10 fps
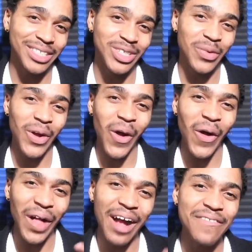So we
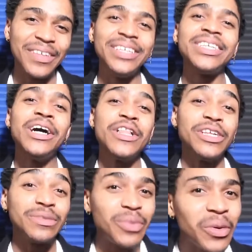all have this
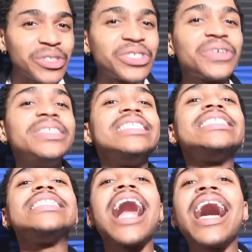bullshitter
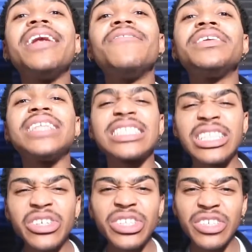inside of us that's
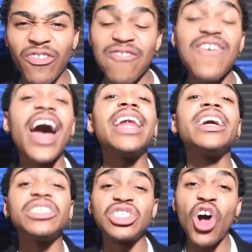literally
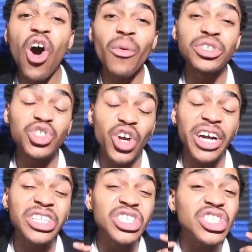fighting us and always
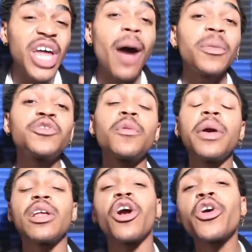trying to stop us from
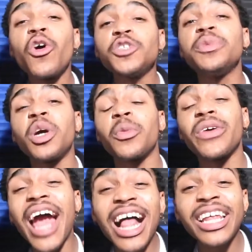making our goals become a
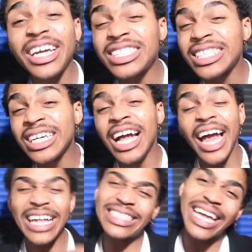reality.
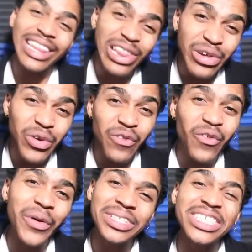It's that little
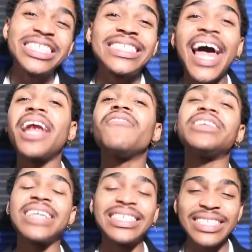voice inside of
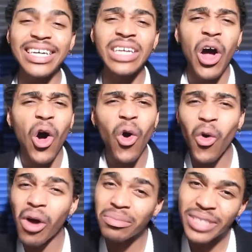us that says,
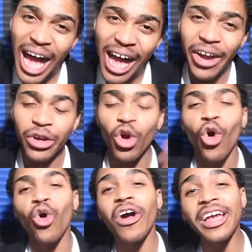oh, I'm tired,
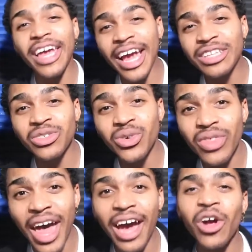or I can't do
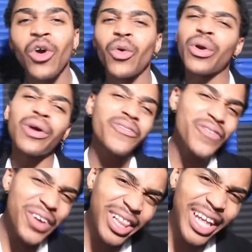that, or I don't
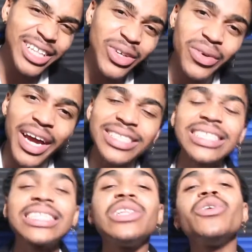feel like doing it. It's
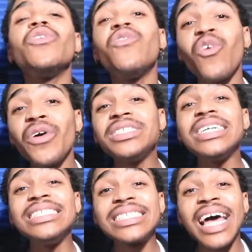this little voice
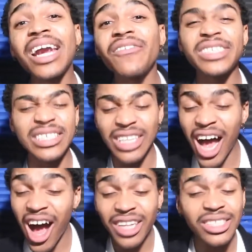inside of us that's
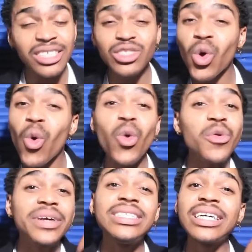constantly
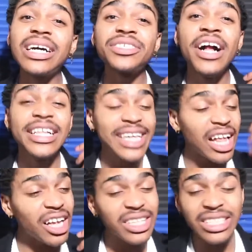tormenting us,
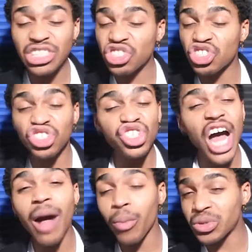telling us just to
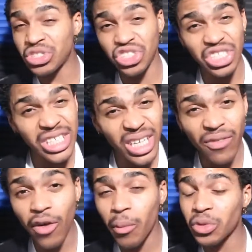stop, or to just
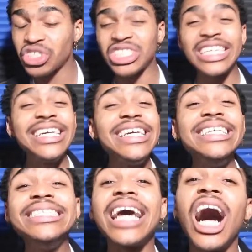give up, or just to
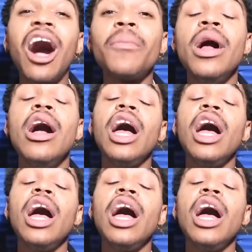ease up.